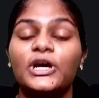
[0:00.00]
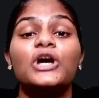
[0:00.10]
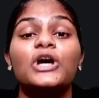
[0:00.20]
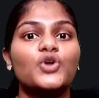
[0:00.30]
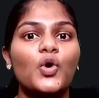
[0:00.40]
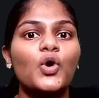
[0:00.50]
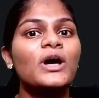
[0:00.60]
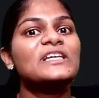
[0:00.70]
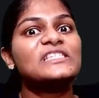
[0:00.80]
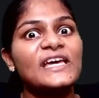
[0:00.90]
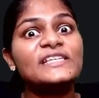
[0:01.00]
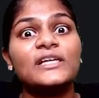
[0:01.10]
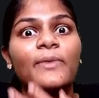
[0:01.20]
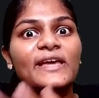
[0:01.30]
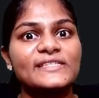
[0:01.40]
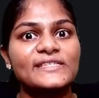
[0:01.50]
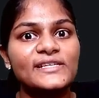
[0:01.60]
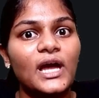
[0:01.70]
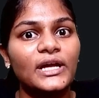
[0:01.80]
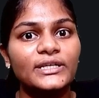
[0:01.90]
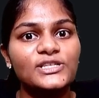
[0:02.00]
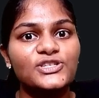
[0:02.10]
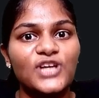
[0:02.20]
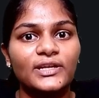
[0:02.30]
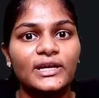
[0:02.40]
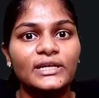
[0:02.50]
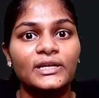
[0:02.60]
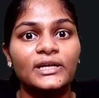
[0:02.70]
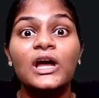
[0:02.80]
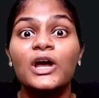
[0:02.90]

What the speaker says: So, say some excess current is generated,